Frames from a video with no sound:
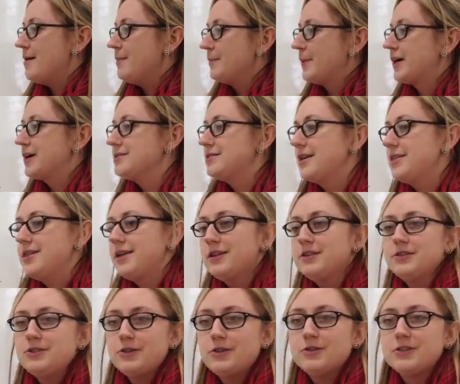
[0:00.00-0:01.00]
because I
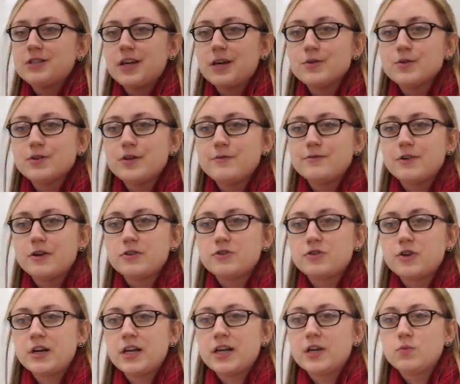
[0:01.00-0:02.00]
think students get really
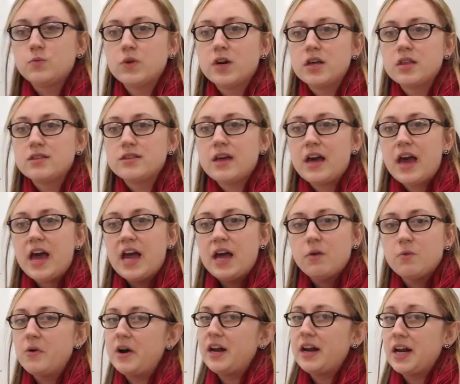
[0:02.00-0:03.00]
frustrated with
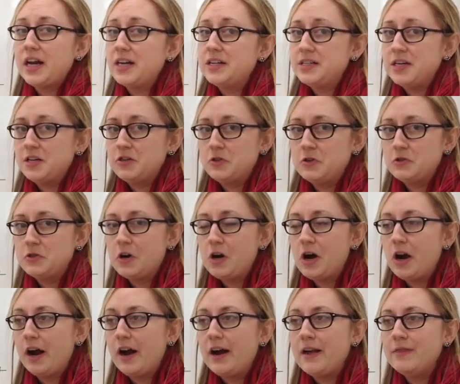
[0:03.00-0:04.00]
A, what annotations
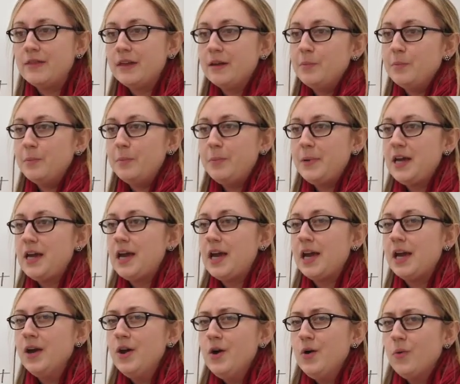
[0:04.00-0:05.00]
are, and then
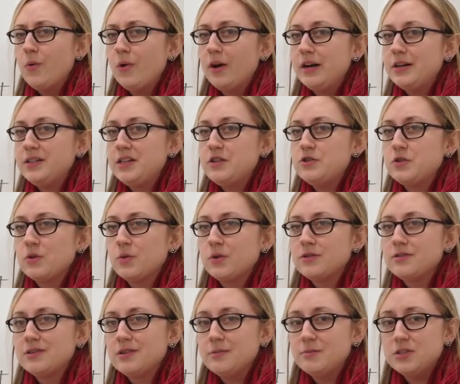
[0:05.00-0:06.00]
B, what a teacher
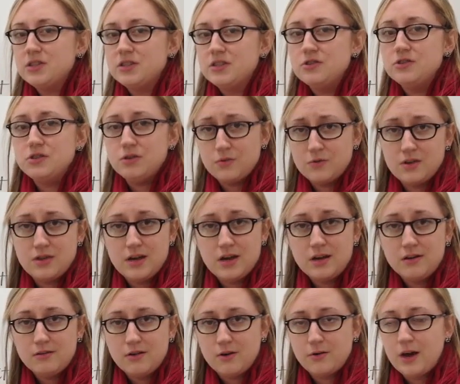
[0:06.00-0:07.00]
wants them to do with
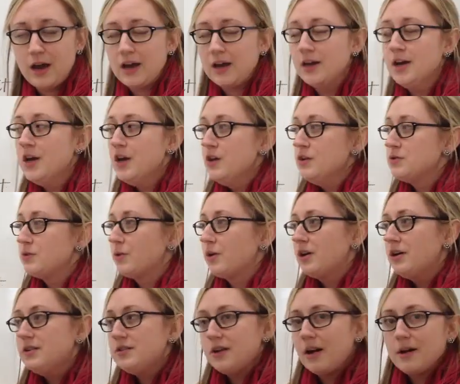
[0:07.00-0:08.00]
it, okay? So we're
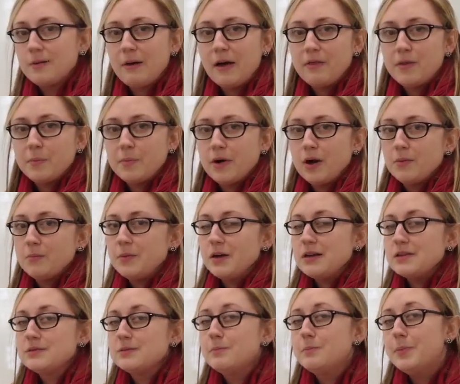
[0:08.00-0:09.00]
going to talk about the
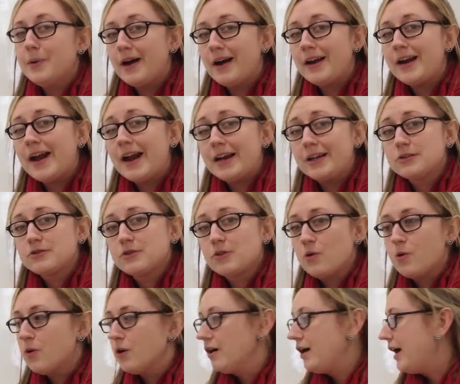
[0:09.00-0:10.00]
purpose, but at its
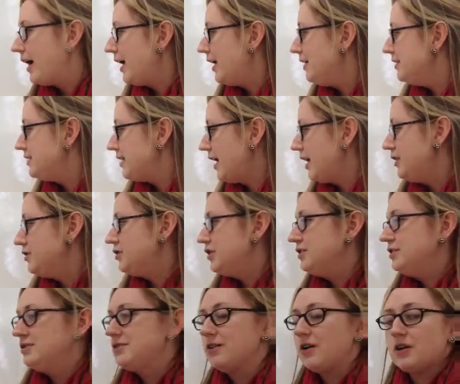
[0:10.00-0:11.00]
core,
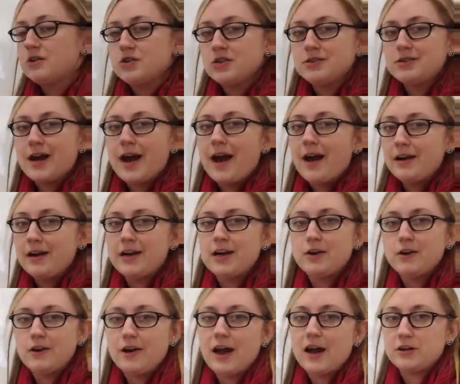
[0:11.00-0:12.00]
annotations are just how to
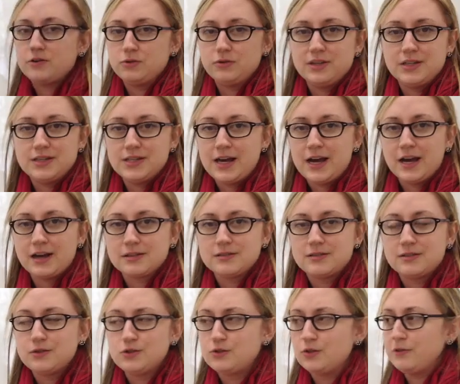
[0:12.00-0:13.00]
interact with the
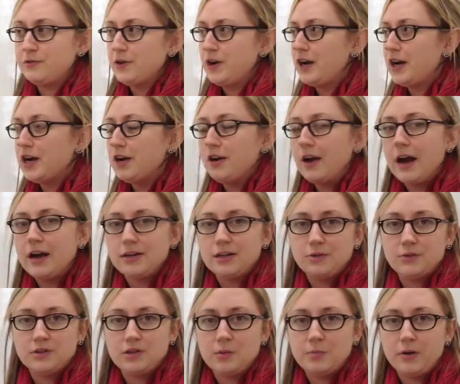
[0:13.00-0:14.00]
text. So if you're
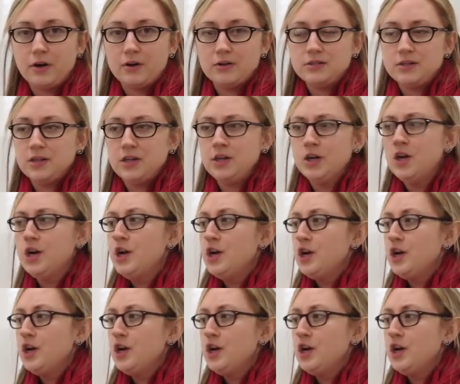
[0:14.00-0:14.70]
interacting with a person,